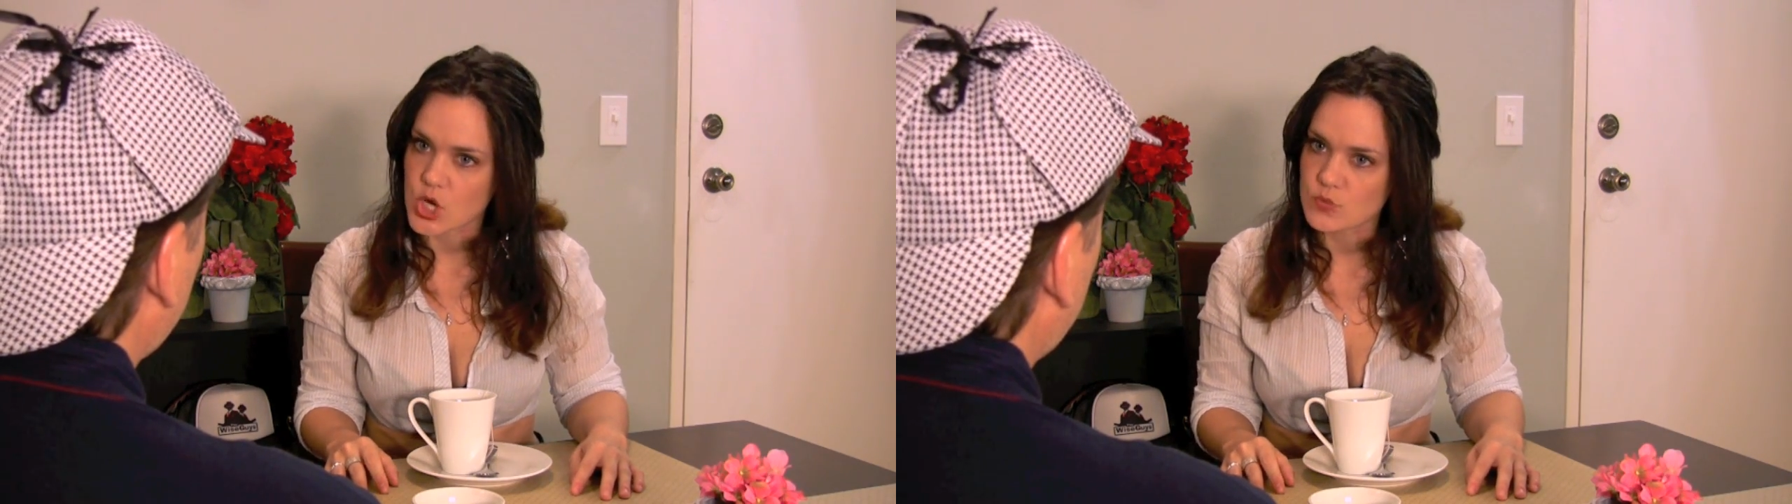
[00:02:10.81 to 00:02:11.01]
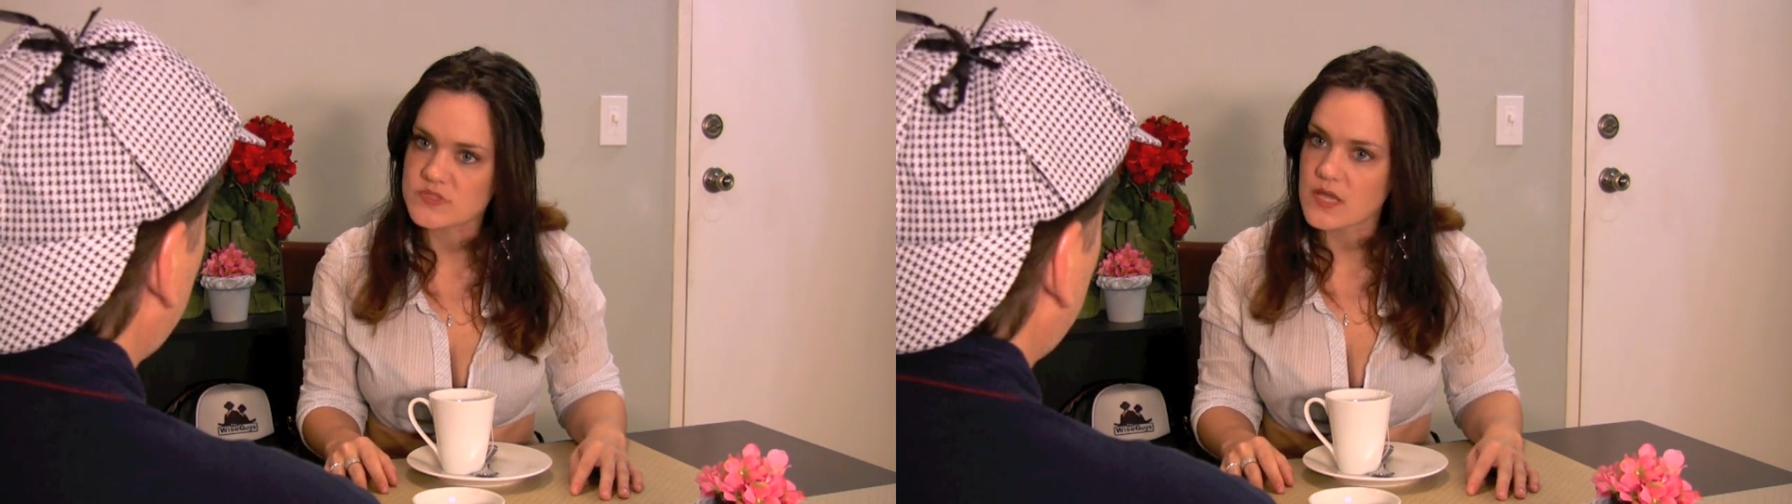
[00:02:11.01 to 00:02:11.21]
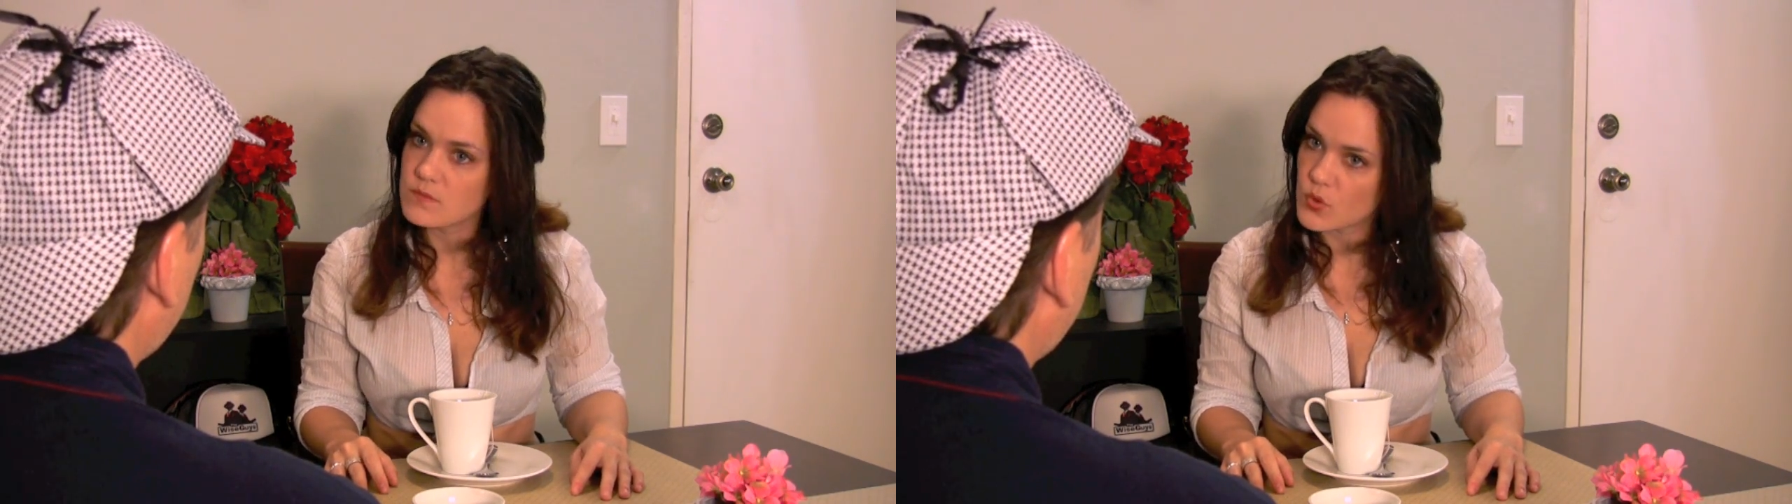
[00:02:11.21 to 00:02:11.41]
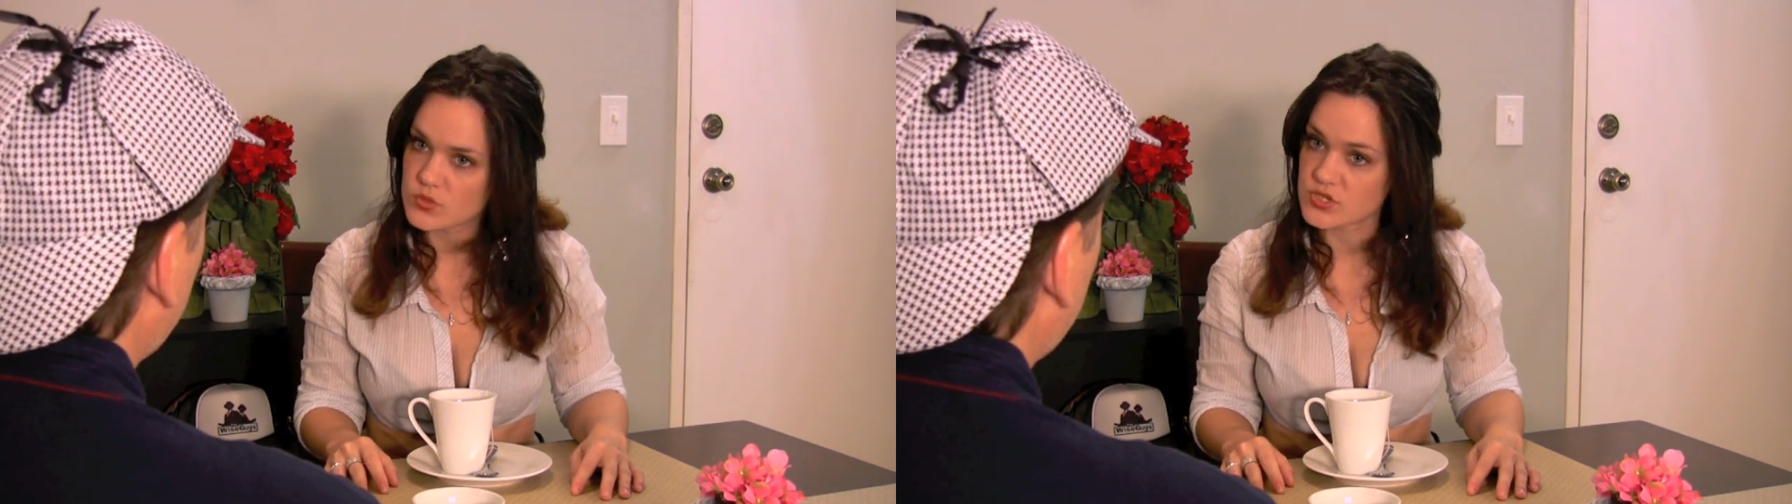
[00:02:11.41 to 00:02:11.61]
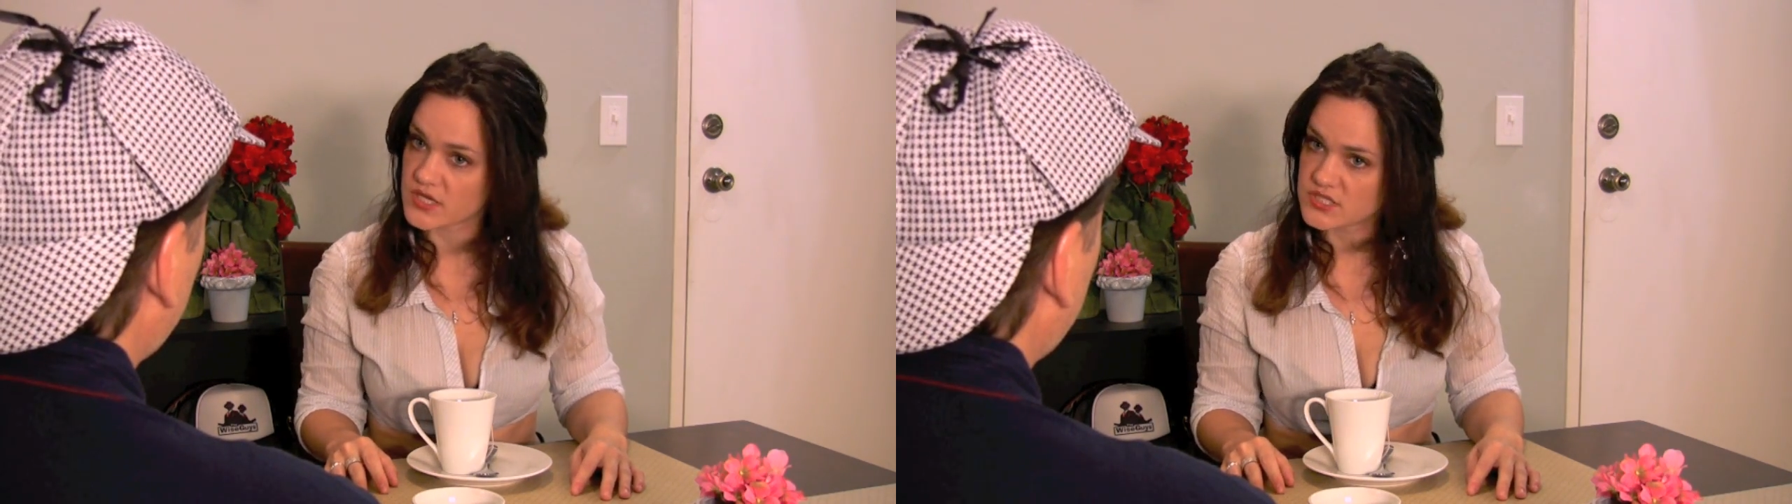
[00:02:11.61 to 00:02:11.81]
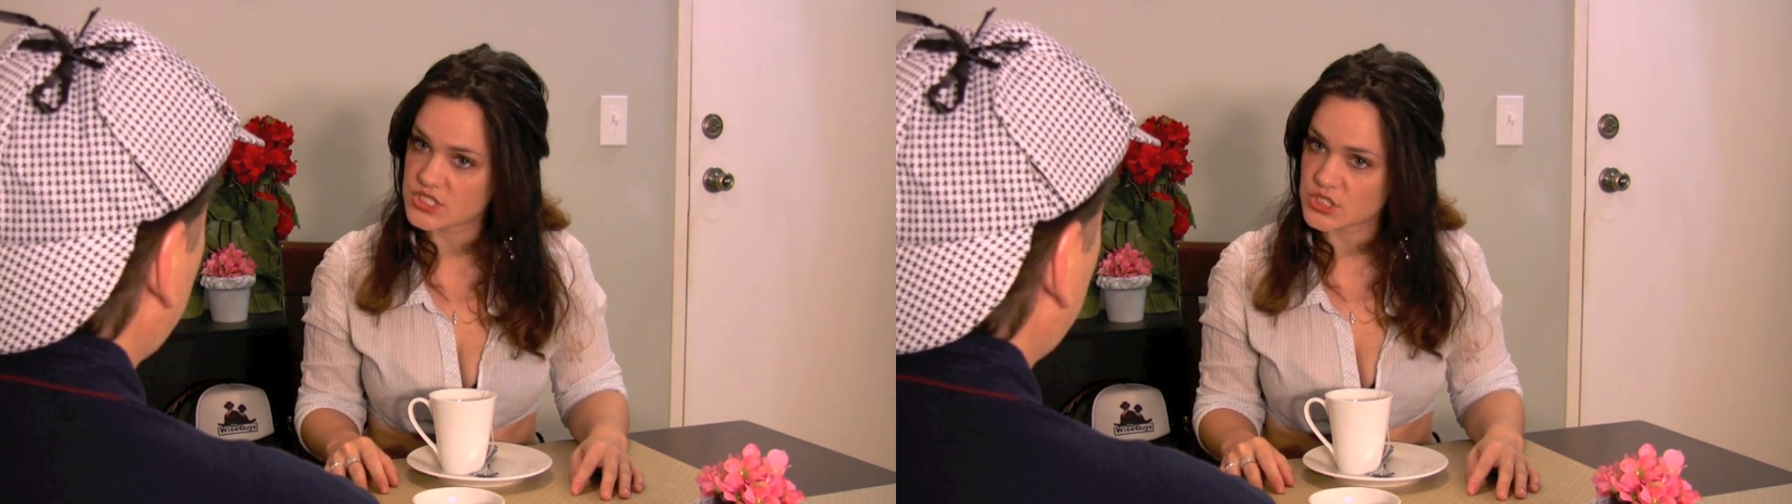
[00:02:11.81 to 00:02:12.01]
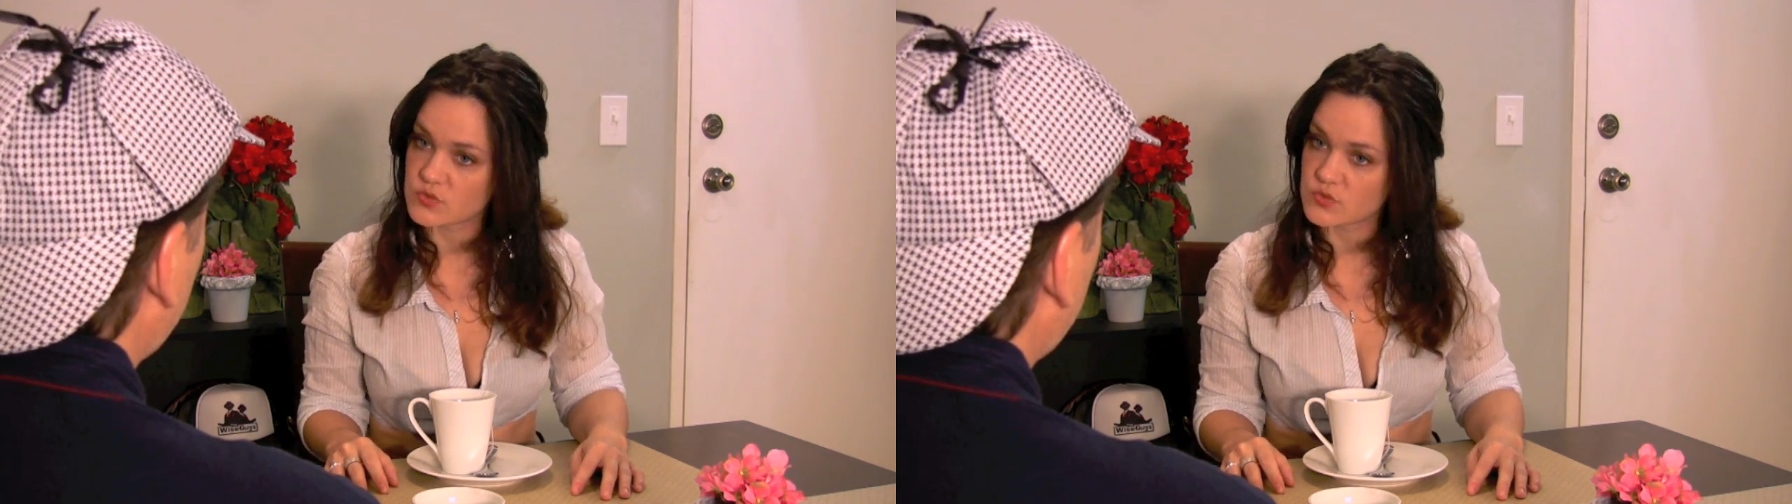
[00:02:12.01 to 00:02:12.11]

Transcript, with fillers: Holmes, I'm more attracted to